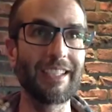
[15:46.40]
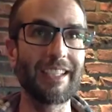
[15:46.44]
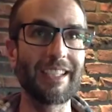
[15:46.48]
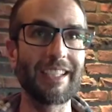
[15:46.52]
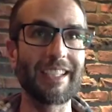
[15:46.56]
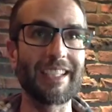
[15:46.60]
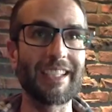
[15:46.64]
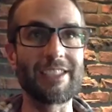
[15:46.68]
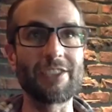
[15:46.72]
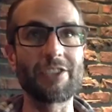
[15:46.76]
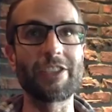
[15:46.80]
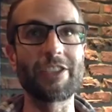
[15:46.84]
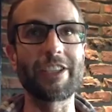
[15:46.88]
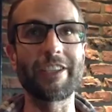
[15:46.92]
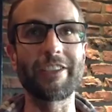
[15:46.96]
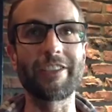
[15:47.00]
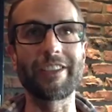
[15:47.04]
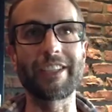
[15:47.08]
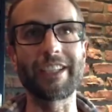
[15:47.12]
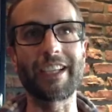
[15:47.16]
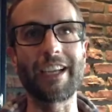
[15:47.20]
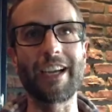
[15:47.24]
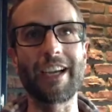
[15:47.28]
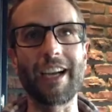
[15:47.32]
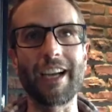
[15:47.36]
consider
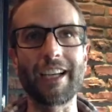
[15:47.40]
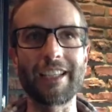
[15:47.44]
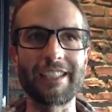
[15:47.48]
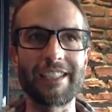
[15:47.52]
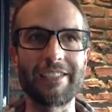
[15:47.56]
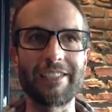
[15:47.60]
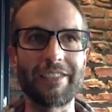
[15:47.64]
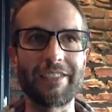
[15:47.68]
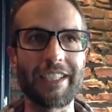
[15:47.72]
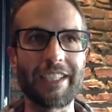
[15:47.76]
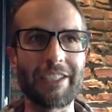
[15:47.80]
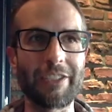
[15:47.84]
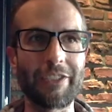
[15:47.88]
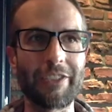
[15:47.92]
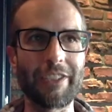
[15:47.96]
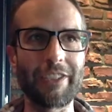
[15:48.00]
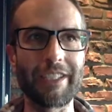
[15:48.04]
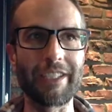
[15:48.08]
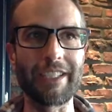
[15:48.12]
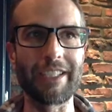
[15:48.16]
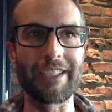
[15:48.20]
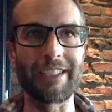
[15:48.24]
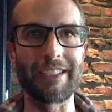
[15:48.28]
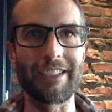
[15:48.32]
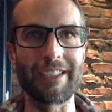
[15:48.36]
the cost of the
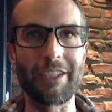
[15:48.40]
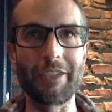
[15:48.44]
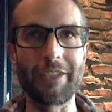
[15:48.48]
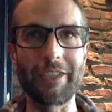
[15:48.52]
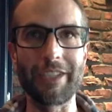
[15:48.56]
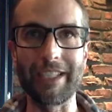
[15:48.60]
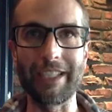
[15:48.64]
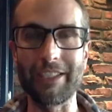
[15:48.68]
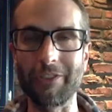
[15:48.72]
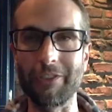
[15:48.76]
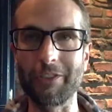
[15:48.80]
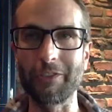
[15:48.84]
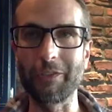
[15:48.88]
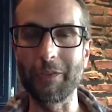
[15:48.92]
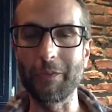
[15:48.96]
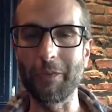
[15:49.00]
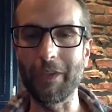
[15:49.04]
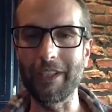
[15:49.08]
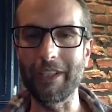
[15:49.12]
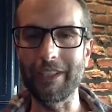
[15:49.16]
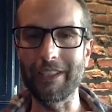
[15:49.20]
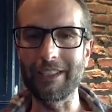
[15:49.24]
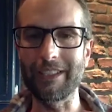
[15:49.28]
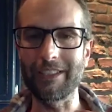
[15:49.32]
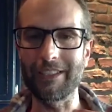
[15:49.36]
ingredient going into it. We
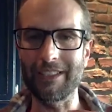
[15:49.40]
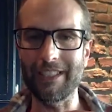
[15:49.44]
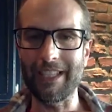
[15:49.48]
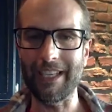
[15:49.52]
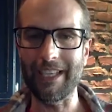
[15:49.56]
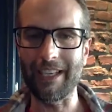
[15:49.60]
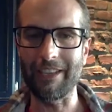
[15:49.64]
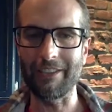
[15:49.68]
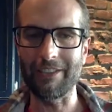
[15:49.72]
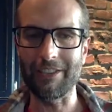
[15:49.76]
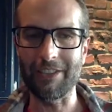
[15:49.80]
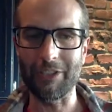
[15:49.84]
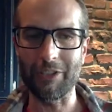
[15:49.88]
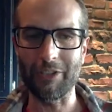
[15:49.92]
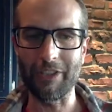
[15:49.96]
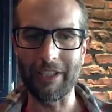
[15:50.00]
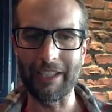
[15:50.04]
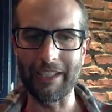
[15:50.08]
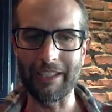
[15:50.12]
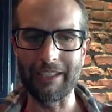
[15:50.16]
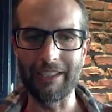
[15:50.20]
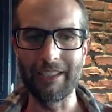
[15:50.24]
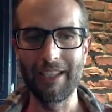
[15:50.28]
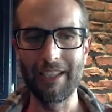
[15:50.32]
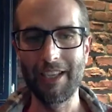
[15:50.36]
wanted to set out to create
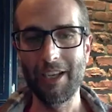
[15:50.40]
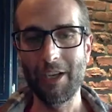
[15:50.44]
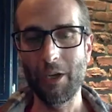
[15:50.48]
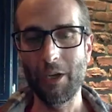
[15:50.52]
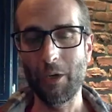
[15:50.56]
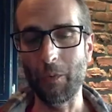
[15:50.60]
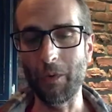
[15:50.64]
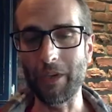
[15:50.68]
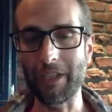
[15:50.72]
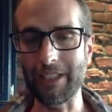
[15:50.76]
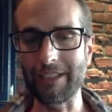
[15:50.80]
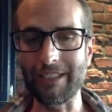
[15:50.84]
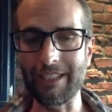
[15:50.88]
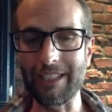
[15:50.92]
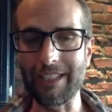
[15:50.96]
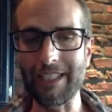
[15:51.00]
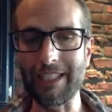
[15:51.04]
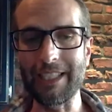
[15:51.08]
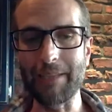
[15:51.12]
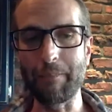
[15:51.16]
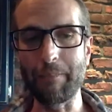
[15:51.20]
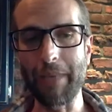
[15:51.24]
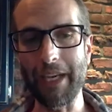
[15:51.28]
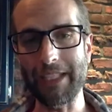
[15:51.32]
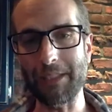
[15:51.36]
what is
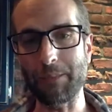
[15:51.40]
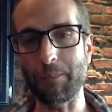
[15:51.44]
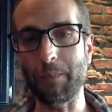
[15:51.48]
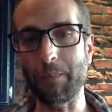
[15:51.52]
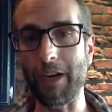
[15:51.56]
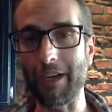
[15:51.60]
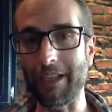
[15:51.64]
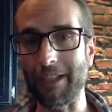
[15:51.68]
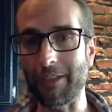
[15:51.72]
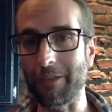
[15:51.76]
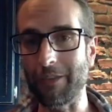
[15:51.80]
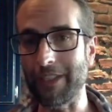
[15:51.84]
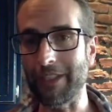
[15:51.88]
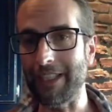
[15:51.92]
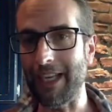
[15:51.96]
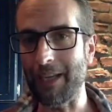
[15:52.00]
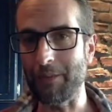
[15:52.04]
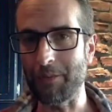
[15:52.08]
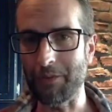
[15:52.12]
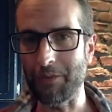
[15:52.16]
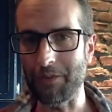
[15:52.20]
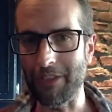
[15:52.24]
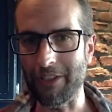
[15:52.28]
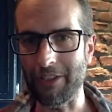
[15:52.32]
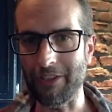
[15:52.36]
the best product we could
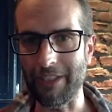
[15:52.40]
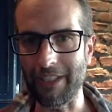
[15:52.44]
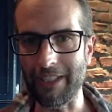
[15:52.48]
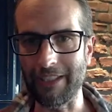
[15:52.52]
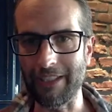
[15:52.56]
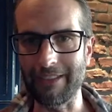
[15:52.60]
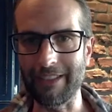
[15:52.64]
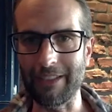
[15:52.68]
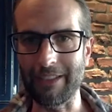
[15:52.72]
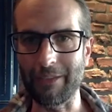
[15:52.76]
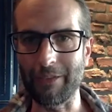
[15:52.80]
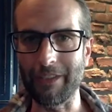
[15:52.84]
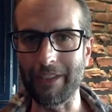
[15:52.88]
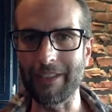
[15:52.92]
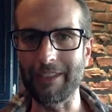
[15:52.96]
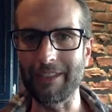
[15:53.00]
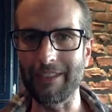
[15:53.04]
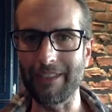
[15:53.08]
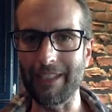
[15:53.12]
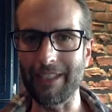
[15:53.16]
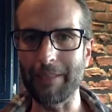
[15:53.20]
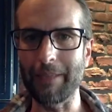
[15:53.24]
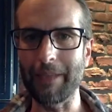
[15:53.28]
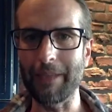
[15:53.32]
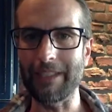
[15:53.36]
absolutely create. Like what is mm-hmm.
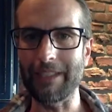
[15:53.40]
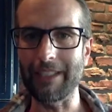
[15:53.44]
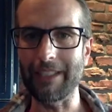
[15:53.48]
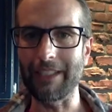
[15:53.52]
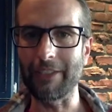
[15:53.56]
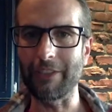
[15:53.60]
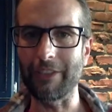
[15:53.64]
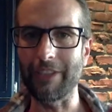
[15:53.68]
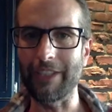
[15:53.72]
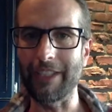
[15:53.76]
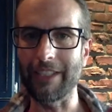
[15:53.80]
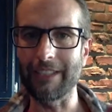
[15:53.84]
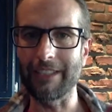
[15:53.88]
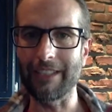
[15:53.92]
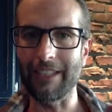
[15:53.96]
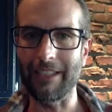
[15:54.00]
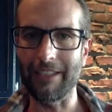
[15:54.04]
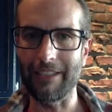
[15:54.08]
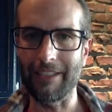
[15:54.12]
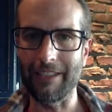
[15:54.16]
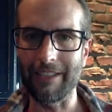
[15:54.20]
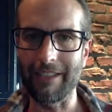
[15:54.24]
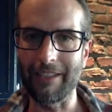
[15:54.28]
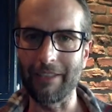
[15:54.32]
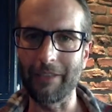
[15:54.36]
the best ingredients out
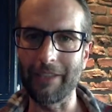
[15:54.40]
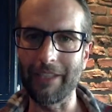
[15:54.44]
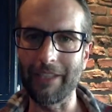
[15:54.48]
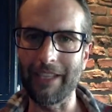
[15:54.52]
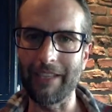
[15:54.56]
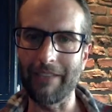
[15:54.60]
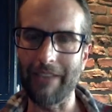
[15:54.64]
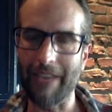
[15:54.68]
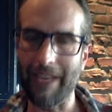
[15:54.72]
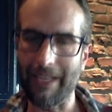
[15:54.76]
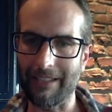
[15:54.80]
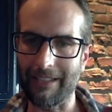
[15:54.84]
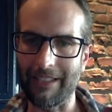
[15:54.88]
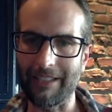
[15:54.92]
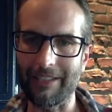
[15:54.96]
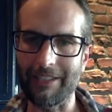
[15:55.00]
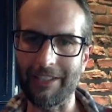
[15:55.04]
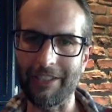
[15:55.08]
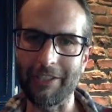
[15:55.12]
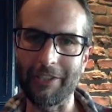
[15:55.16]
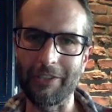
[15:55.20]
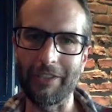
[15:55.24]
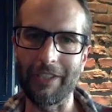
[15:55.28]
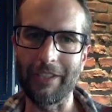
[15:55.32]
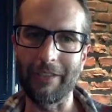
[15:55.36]
there that we have access
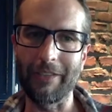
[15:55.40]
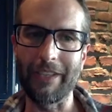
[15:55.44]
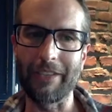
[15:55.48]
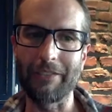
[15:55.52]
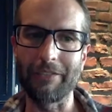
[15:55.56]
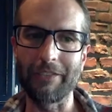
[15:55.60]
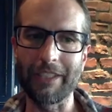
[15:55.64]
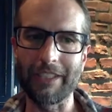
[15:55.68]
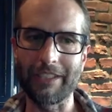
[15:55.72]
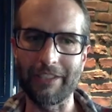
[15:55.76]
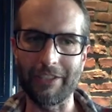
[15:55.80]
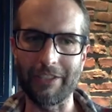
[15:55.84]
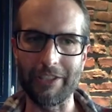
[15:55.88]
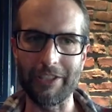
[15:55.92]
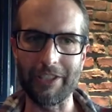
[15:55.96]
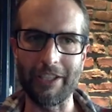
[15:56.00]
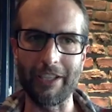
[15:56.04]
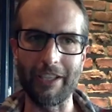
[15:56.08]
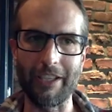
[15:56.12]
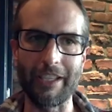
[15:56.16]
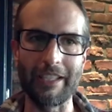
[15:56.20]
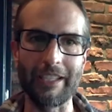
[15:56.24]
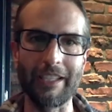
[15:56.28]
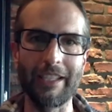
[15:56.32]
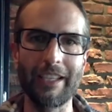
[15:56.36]
to, that we have research
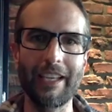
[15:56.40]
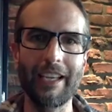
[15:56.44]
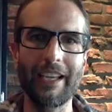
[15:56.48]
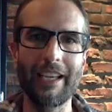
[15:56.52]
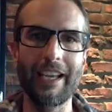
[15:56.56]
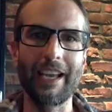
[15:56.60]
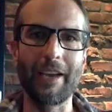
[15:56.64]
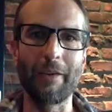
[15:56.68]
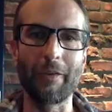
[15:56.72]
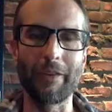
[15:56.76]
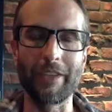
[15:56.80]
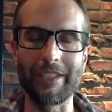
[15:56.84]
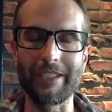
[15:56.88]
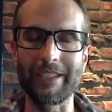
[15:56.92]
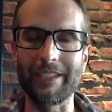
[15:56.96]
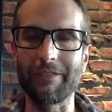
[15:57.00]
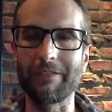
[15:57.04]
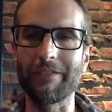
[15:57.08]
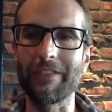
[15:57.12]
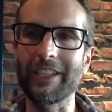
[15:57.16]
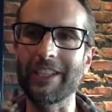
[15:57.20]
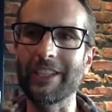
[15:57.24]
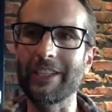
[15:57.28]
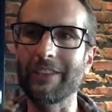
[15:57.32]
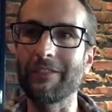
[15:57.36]
on, what is the
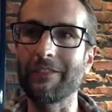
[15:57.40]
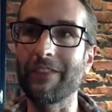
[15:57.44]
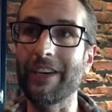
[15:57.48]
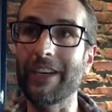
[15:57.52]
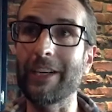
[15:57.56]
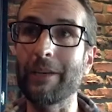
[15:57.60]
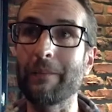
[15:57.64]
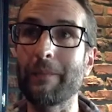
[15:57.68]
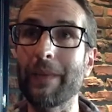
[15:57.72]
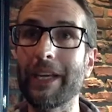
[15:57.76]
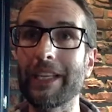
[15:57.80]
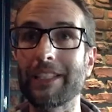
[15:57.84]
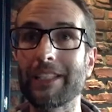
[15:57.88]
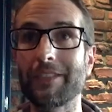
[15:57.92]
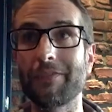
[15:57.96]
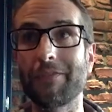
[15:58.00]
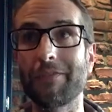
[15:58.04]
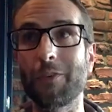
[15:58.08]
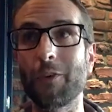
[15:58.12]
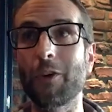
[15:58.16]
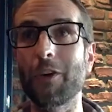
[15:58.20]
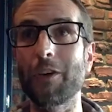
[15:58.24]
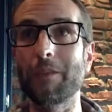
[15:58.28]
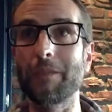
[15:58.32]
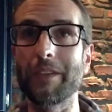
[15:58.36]
very very best
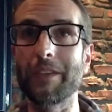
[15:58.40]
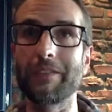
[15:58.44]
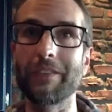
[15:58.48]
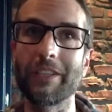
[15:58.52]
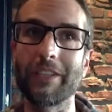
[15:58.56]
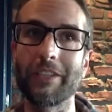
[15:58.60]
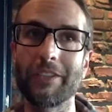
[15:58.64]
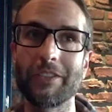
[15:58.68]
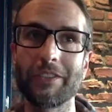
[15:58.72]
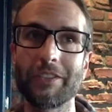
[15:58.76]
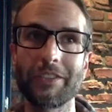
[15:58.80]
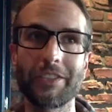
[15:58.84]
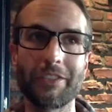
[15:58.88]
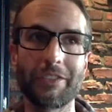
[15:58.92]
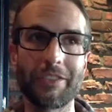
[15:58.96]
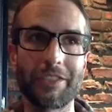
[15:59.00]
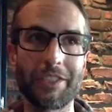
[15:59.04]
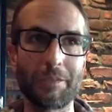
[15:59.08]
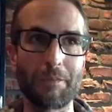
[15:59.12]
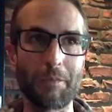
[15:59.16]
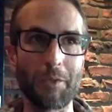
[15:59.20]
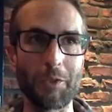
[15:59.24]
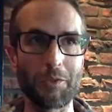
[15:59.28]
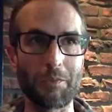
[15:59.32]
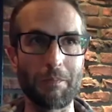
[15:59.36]
form of those so it's
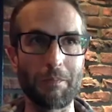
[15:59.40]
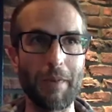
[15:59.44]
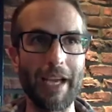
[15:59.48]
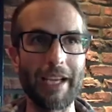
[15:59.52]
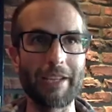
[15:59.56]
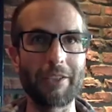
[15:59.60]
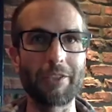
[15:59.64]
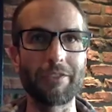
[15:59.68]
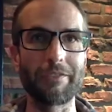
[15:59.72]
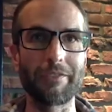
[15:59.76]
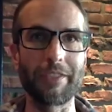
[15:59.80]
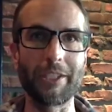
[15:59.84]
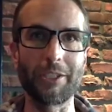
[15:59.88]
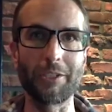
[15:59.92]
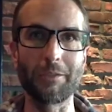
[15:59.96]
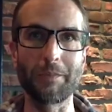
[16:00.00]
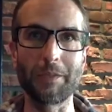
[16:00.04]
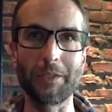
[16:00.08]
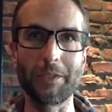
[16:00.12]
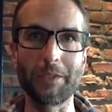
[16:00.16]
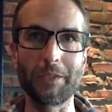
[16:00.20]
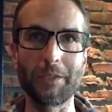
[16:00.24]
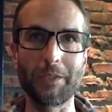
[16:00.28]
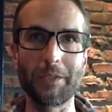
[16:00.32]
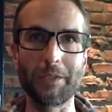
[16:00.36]
the most
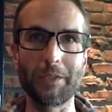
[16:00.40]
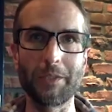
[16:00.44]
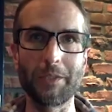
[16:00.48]
bioavailable